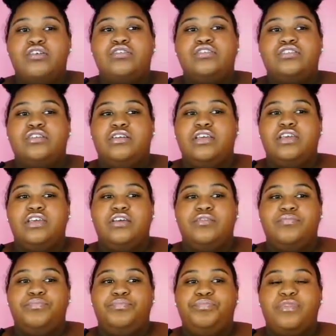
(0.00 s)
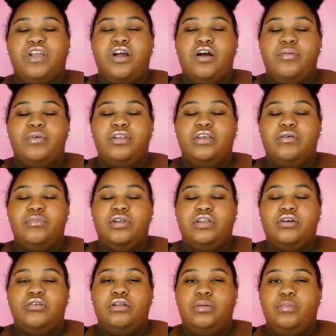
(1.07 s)
So yeah, comment down
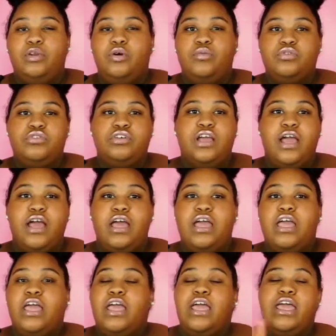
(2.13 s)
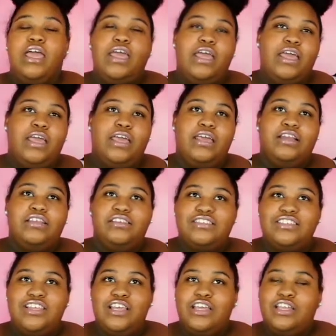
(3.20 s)
below, let me know what you got. And this
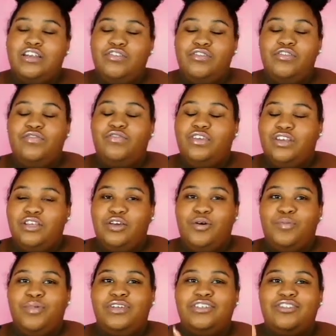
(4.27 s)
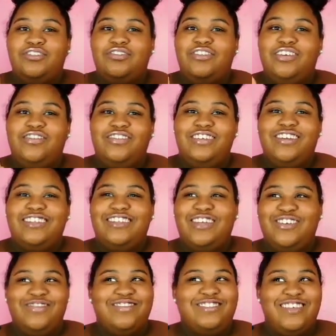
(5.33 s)
is the end of the video. Make sure you give it a
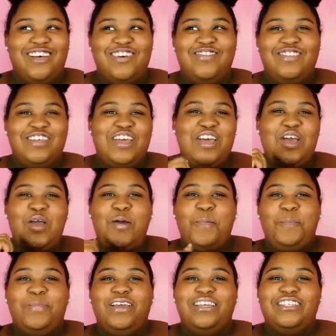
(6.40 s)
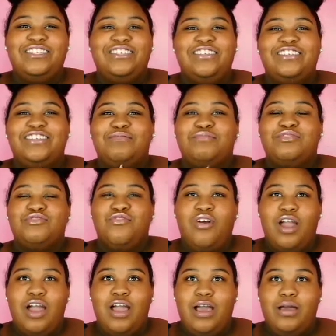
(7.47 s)
thumbs up. Make sure you
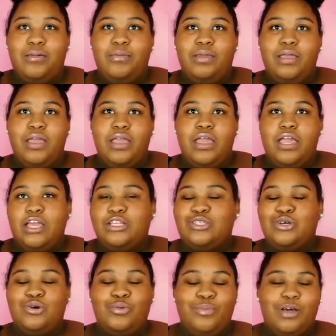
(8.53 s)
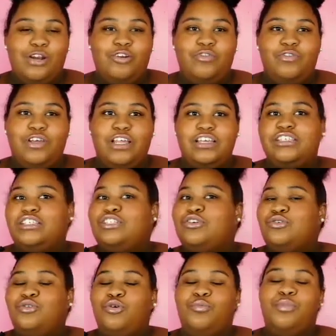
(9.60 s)
subscribe and turn on my notifications so
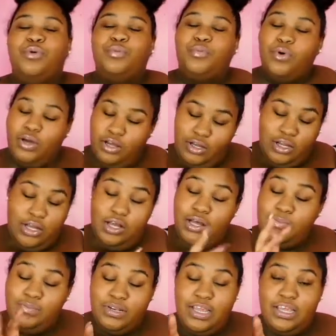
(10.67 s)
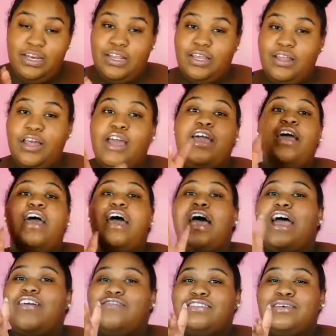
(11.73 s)
you'll be updated
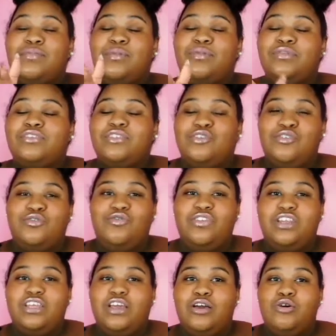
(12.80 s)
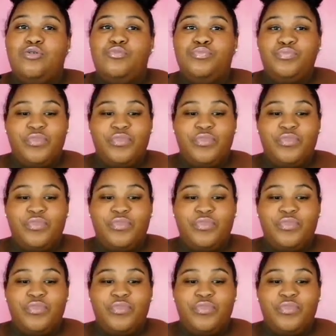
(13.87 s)
every time I post a new video.